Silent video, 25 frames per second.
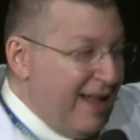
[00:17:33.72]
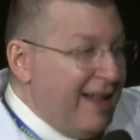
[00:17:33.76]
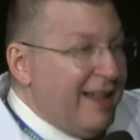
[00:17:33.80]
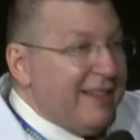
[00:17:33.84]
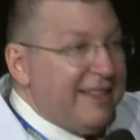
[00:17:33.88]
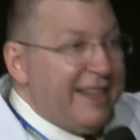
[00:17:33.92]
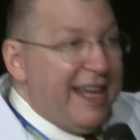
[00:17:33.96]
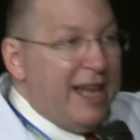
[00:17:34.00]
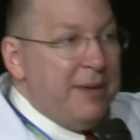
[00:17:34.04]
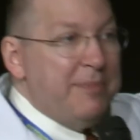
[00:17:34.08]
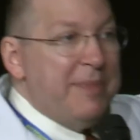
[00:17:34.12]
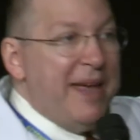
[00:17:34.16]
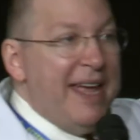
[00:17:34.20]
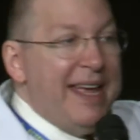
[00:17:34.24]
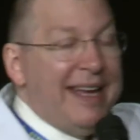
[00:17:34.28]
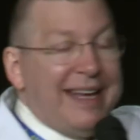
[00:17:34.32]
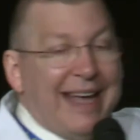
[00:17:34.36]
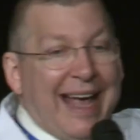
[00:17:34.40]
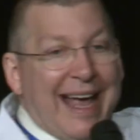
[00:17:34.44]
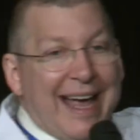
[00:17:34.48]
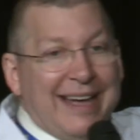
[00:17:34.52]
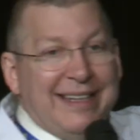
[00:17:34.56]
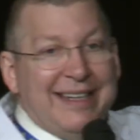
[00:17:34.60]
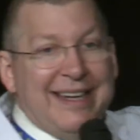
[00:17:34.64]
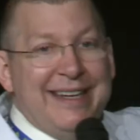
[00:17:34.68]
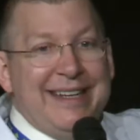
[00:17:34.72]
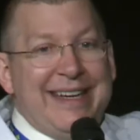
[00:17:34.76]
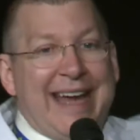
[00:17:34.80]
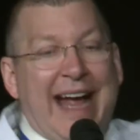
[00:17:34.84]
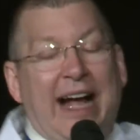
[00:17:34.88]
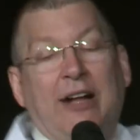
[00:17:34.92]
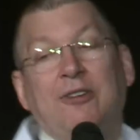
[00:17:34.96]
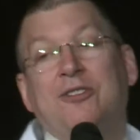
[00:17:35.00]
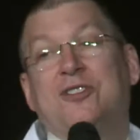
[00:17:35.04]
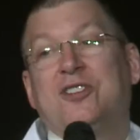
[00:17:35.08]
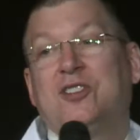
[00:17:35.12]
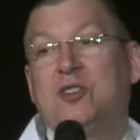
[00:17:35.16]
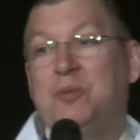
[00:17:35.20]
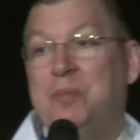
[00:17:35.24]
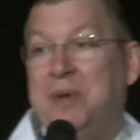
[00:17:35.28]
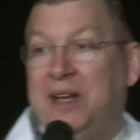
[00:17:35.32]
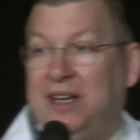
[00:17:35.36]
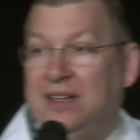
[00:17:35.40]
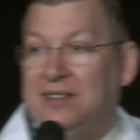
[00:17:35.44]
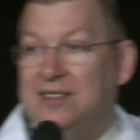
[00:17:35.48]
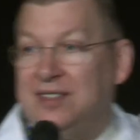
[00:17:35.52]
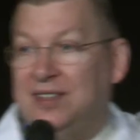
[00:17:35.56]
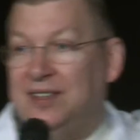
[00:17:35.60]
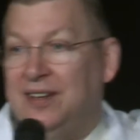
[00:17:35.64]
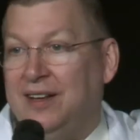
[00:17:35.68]
they make an
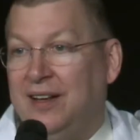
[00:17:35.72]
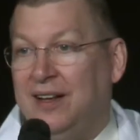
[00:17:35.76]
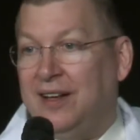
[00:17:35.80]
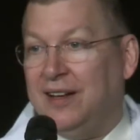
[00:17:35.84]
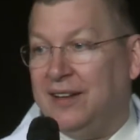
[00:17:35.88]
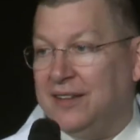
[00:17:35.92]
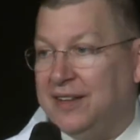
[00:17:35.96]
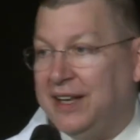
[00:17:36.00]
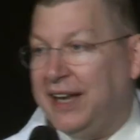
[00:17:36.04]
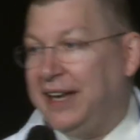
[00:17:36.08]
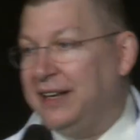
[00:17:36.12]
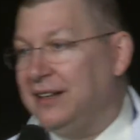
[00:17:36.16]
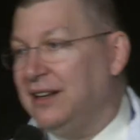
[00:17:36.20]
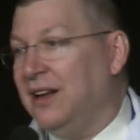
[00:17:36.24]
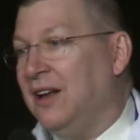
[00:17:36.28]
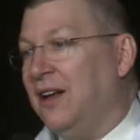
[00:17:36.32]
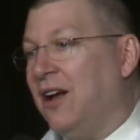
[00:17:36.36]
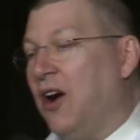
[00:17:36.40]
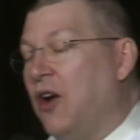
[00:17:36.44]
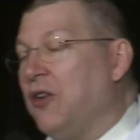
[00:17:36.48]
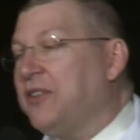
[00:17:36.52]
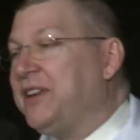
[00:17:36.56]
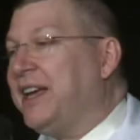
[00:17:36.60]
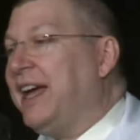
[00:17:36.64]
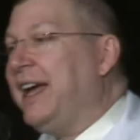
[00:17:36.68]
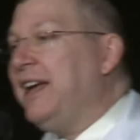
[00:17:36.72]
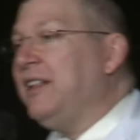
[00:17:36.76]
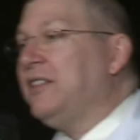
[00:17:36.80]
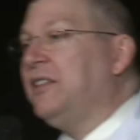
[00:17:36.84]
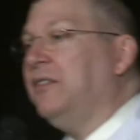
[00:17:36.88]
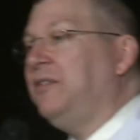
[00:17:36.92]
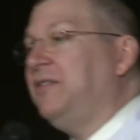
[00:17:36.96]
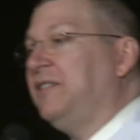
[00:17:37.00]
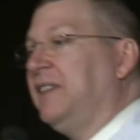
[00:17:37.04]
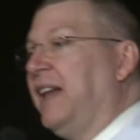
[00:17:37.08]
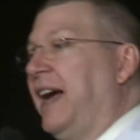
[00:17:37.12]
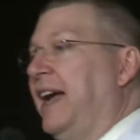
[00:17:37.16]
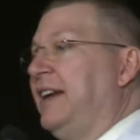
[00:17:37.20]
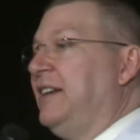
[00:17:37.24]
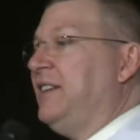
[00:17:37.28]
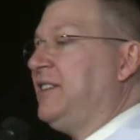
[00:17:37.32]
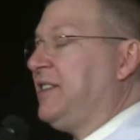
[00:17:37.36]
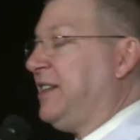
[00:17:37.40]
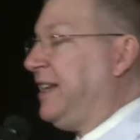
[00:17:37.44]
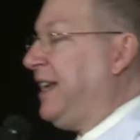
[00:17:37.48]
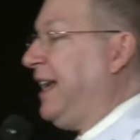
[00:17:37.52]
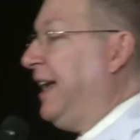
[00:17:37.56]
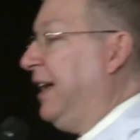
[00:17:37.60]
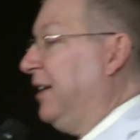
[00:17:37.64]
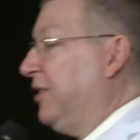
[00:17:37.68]
announcement that, okay, the flight is
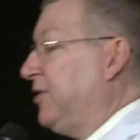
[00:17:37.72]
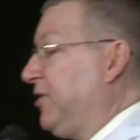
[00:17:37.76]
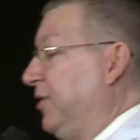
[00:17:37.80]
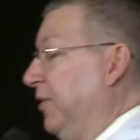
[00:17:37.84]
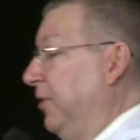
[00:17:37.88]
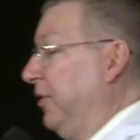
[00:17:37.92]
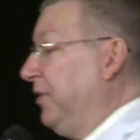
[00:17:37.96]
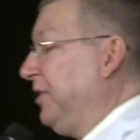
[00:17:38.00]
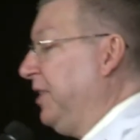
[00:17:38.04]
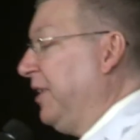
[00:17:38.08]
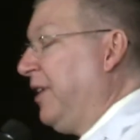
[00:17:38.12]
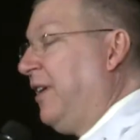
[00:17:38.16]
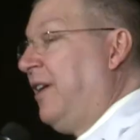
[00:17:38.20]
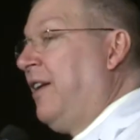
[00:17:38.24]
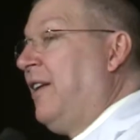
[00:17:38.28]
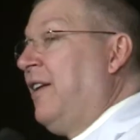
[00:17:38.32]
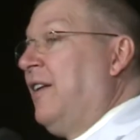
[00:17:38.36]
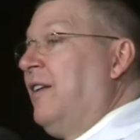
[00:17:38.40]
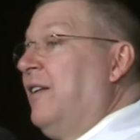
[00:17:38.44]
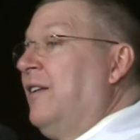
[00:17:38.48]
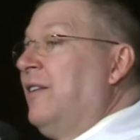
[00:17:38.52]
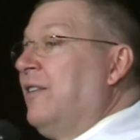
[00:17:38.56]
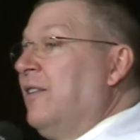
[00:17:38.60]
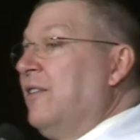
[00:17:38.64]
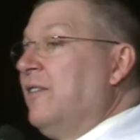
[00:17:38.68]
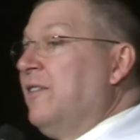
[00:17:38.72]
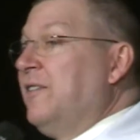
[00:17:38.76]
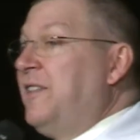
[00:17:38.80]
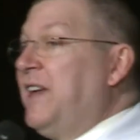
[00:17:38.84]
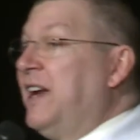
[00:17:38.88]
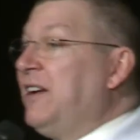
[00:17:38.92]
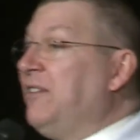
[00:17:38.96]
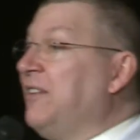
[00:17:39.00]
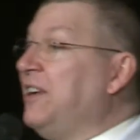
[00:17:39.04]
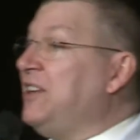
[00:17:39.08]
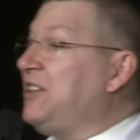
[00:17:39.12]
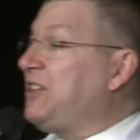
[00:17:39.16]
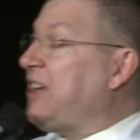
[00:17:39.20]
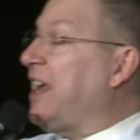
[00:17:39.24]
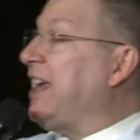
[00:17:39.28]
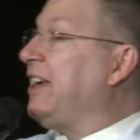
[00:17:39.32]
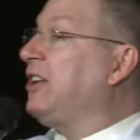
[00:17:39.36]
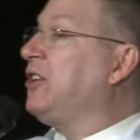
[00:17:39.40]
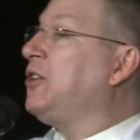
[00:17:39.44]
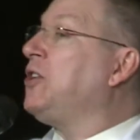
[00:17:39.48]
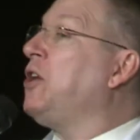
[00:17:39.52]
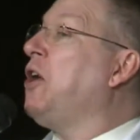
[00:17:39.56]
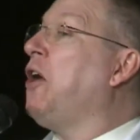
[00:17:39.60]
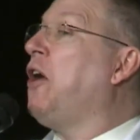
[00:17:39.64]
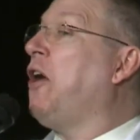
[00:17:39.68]
canceled. There is a
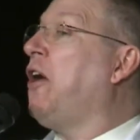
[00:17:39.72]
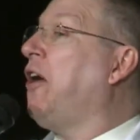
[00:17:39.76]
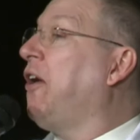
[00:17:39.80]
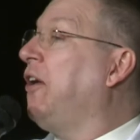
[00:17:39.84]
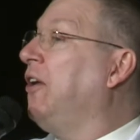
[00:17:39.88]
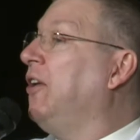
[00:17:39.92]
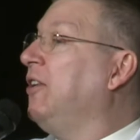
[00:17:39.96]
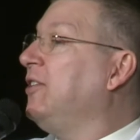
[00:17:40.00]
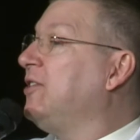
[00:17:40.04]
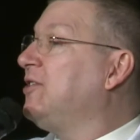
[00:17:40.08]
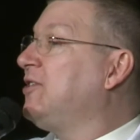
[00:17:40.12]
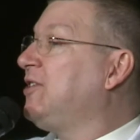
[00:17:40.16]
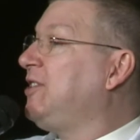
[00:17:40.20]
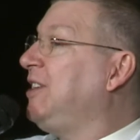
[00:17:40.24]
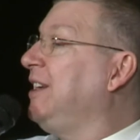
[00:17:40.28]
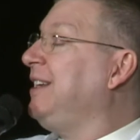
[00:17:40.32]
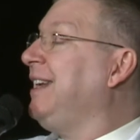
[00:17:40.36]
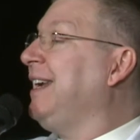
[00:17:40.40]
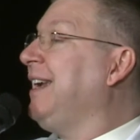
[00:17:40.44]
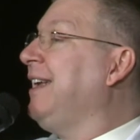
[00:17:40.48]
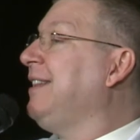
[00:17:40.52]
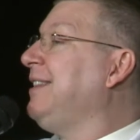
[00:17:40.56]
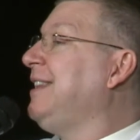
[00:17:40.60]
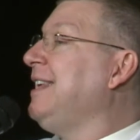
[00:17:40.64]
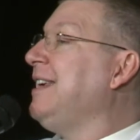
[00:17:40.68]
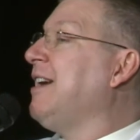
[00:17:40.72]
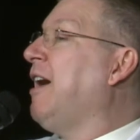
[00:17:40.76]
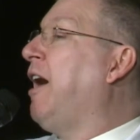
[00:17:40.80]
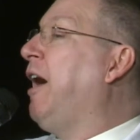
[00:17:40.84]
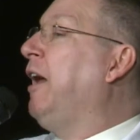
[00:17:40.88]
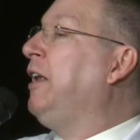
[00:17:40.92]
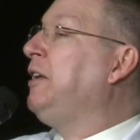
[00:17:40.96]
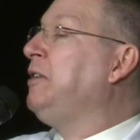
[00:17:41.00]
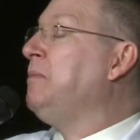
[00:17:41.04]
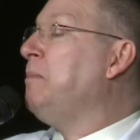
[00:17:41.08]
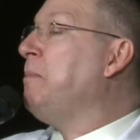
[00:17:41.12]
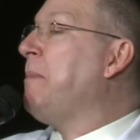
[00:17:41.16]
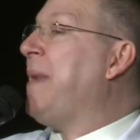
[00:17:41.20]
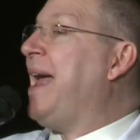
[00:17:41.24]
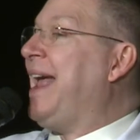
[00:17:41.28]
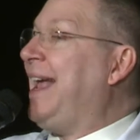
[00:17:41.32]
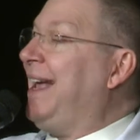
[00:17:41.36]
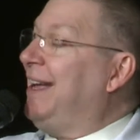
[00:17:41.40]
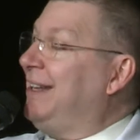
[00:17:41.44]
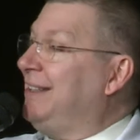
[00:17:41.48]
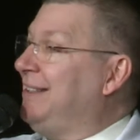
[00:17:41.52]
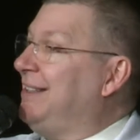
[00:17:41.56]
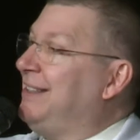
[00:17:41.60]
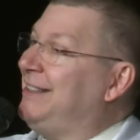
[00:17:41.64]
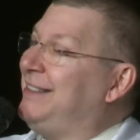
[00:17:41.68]
card sitting at the
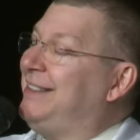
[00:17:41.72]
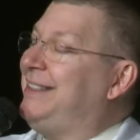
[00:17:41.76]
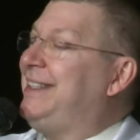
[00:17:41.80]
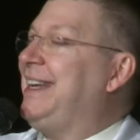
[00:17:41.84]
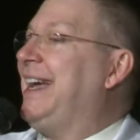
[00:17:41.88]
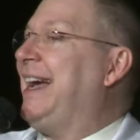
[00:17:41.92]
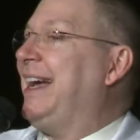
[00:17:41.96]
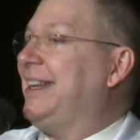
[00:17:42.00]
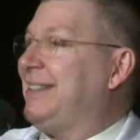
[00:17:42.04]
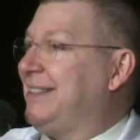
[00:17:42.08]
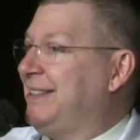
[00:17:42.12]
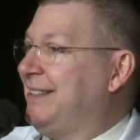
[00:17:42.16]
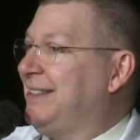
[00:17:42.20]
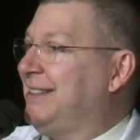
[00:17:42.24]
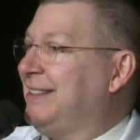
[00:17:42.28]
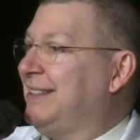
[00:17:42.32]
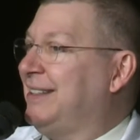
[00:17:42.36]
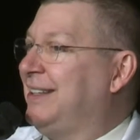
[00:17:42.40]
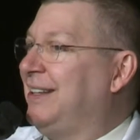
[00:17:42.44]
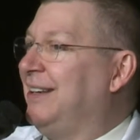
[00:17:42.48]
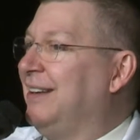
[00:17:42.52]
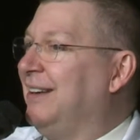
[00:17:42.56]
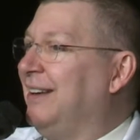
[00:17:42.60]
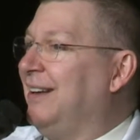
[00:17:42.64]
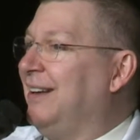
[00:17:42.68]
unmanned desk.